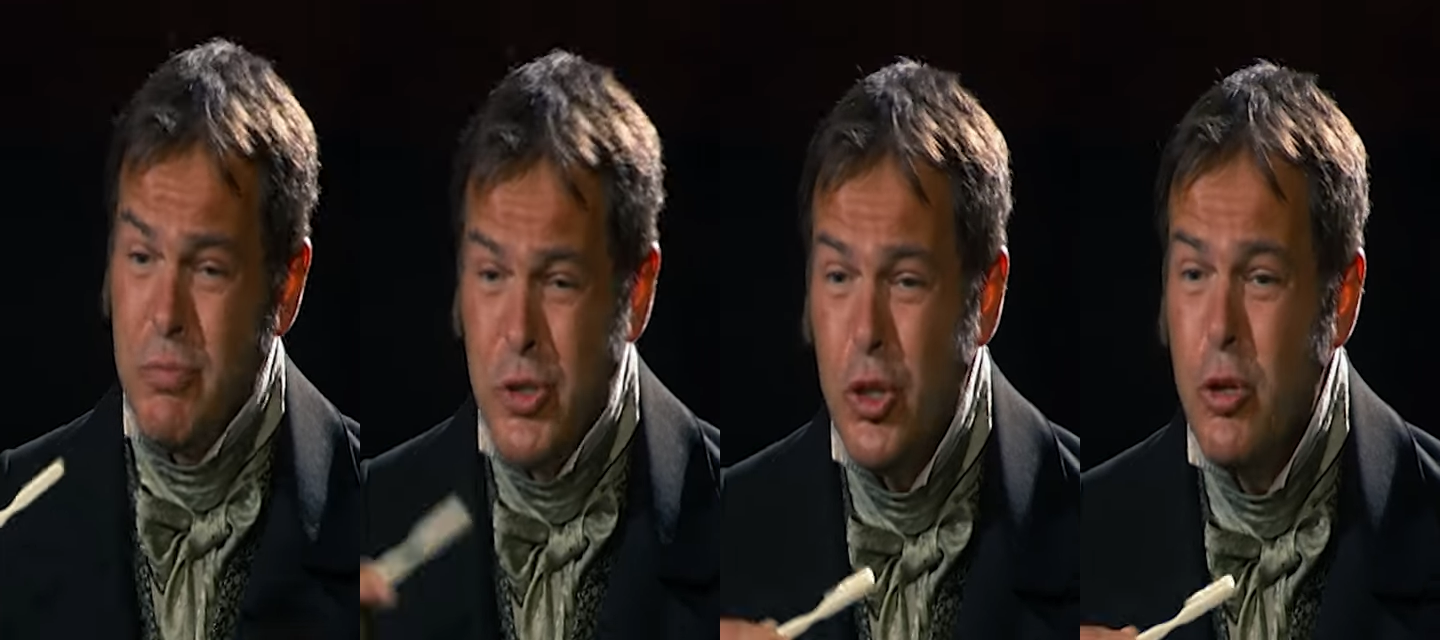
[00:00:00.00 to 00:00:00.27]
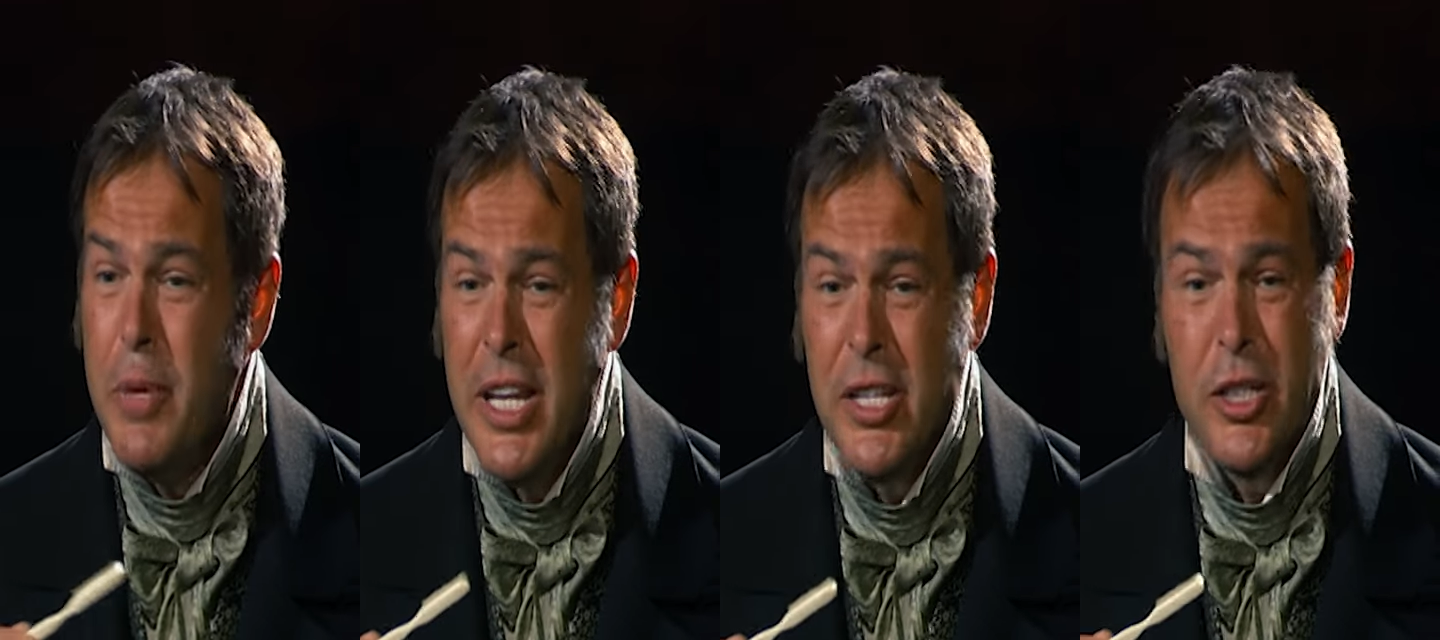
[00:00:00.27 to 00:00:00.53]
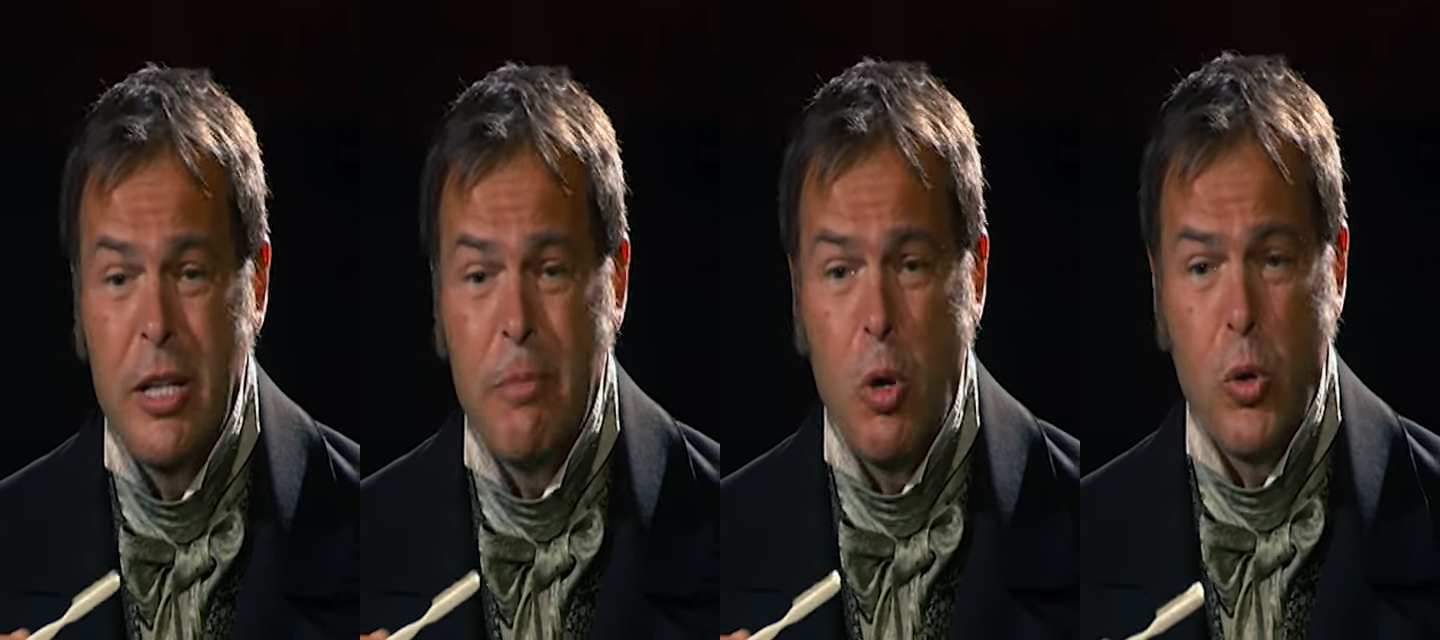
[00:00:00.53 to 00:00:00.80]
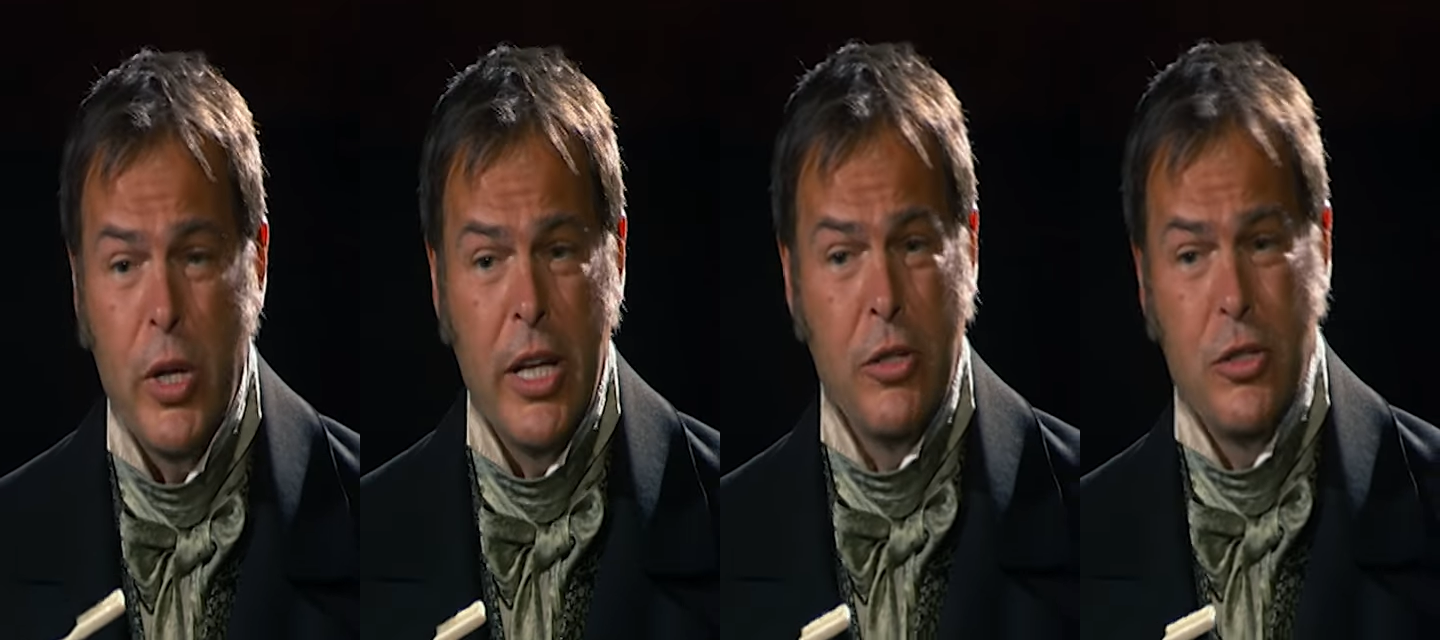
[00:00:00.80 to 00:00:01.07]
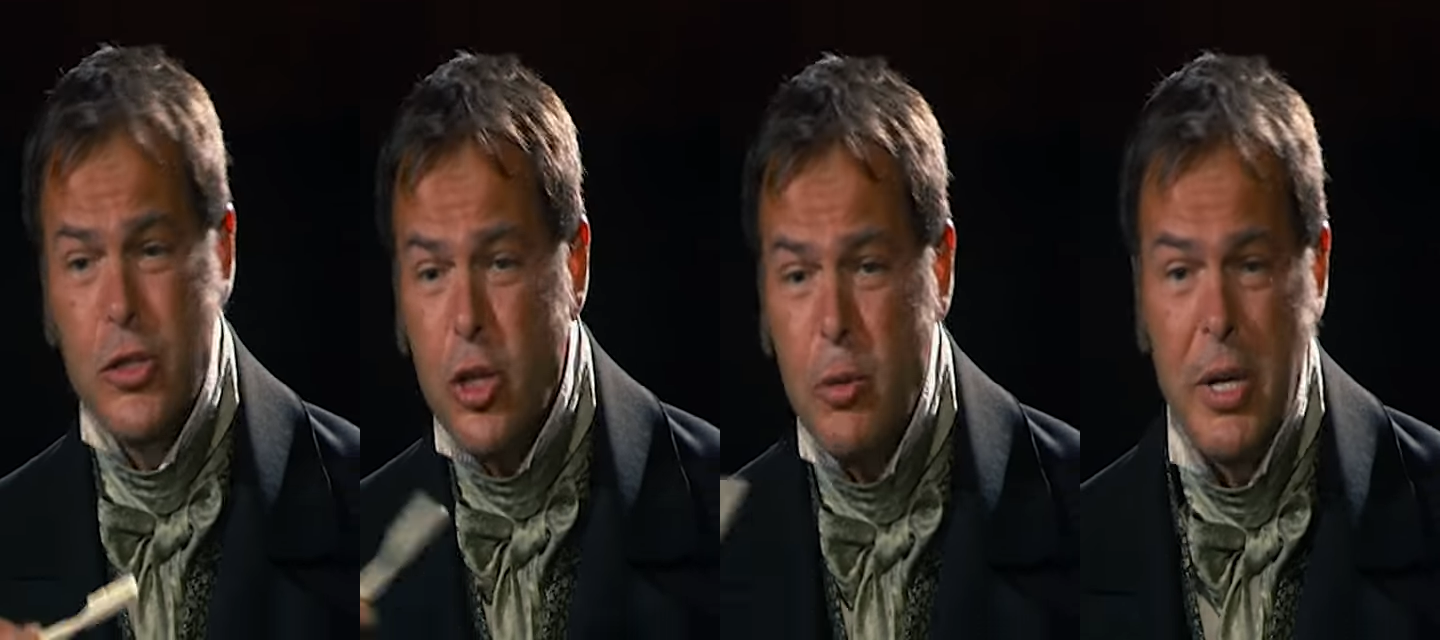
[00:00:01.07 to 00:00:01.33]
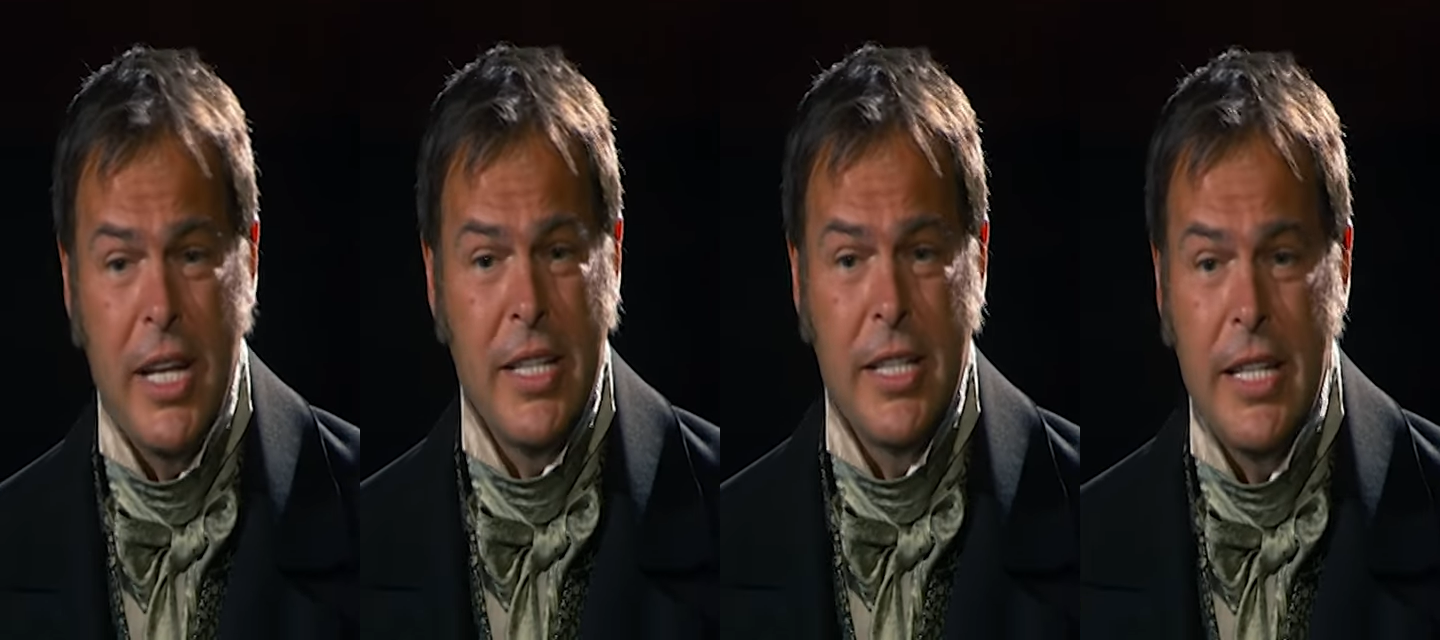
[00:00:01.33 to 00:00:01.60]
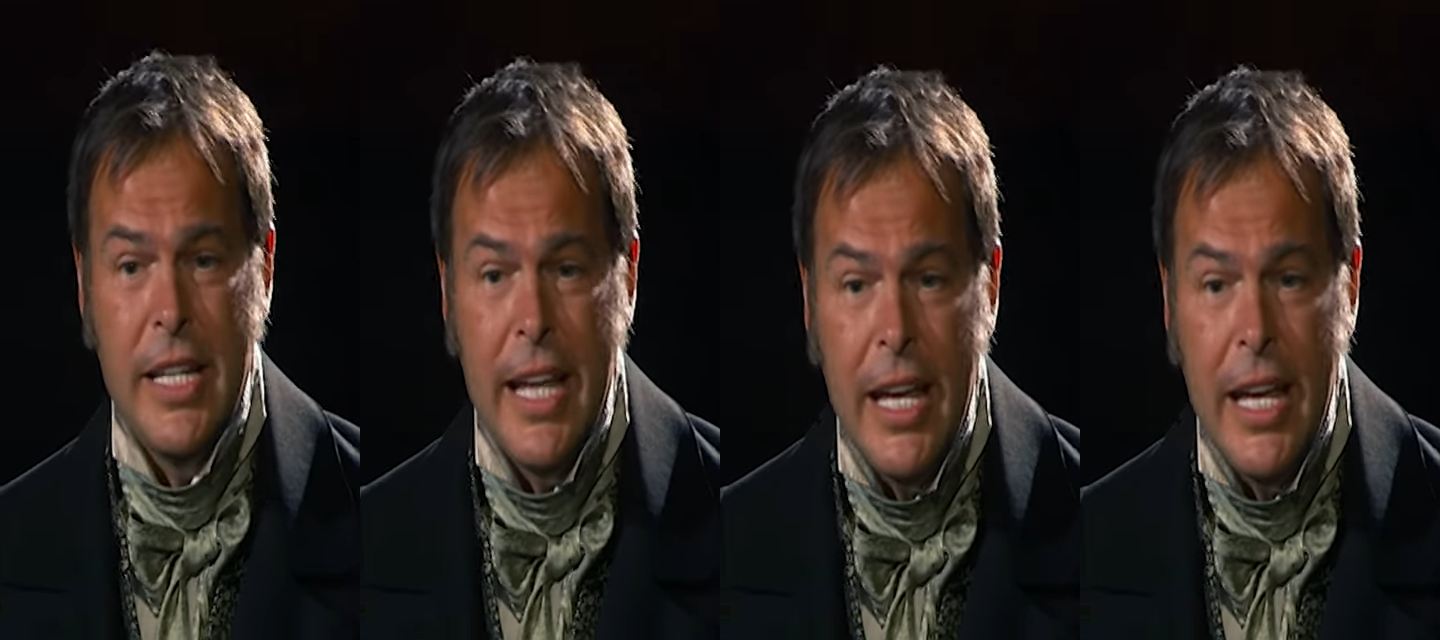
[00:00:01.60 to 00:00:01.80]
2 minutes in the morning and 2 minutes in the